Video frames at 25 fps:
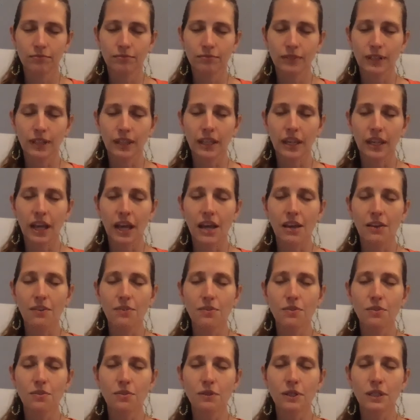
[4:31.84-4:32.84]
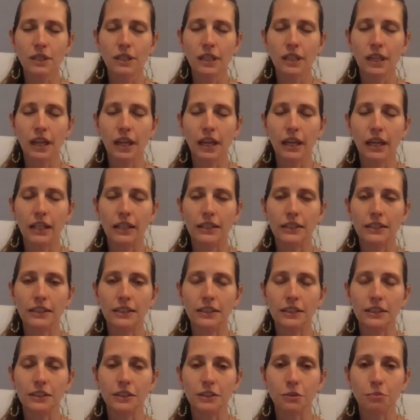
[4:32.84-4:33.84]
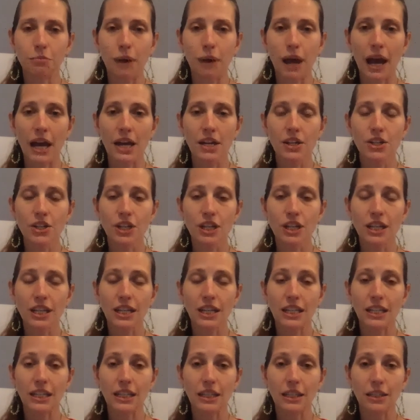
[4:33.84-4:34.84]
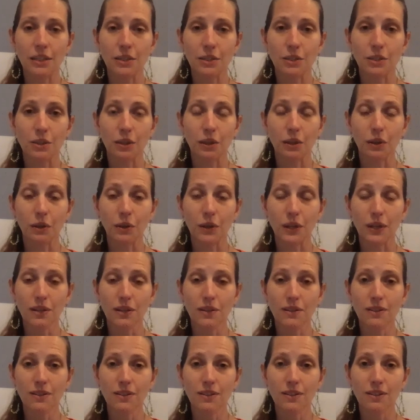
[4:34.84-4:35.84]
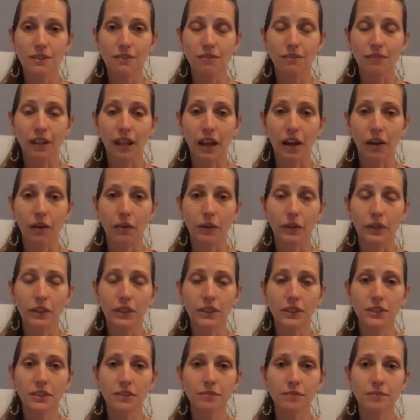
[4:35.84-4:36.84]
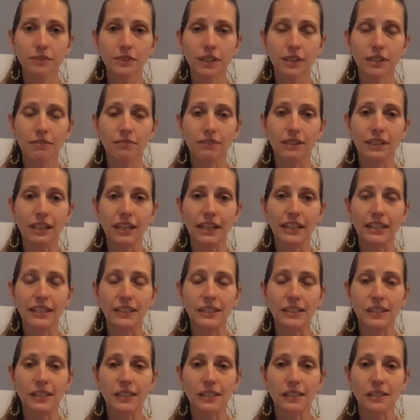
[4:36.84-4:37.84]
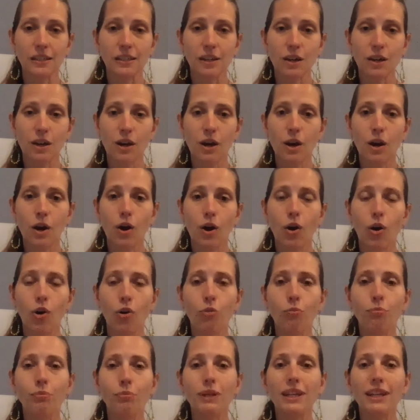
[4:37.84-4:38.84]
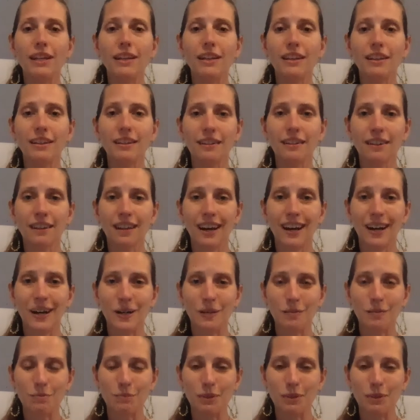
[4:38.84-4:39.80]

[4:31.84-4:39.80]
And as you inhale, you're imagining this lotus flower of light opening up.